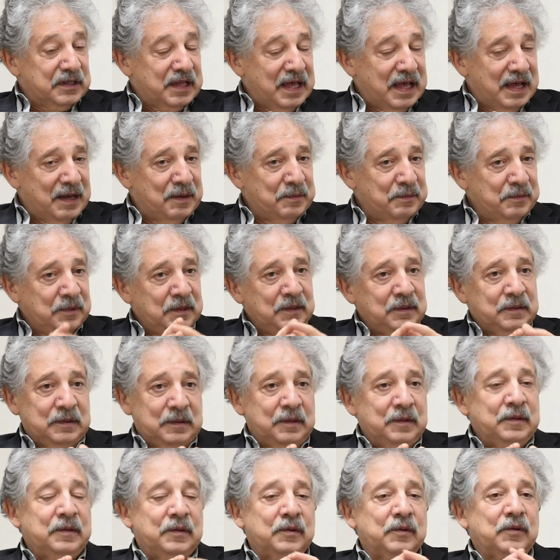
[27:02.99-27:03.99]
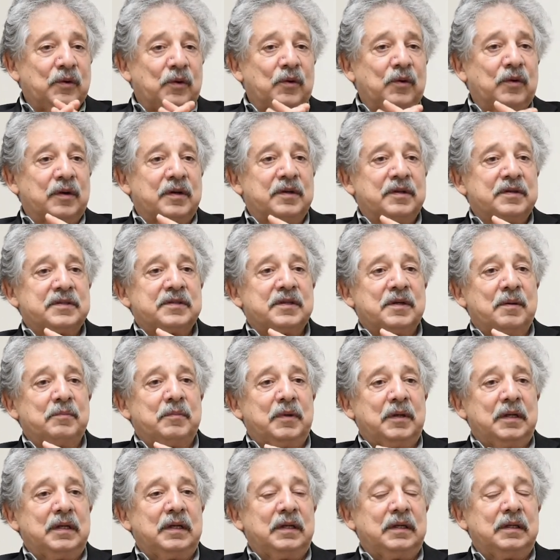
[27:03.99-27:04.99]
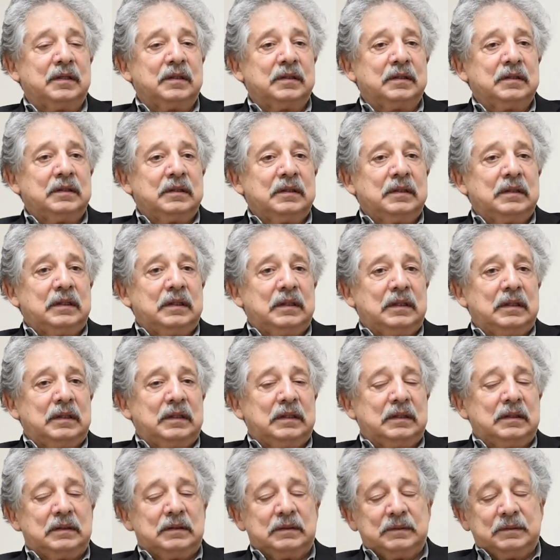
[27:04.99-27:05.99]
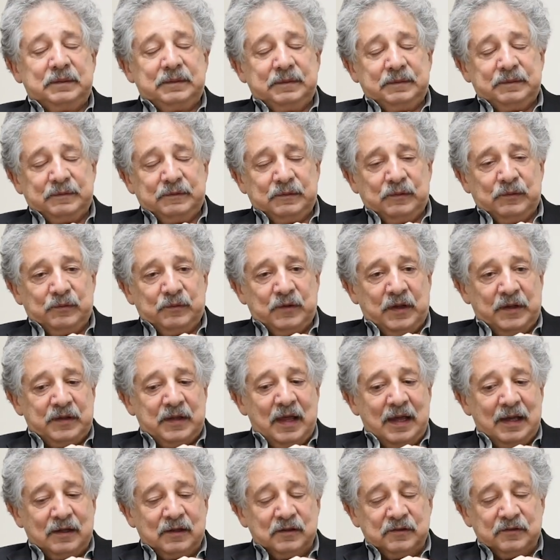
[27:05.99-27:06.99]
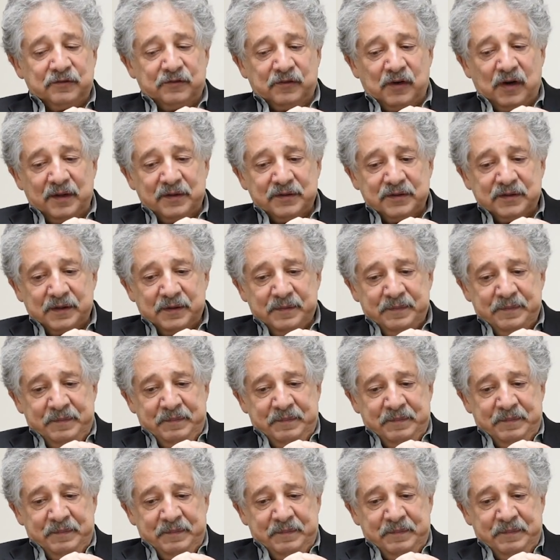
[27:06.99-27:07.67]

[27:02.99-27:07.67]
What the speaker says: them or to somebody that they confront.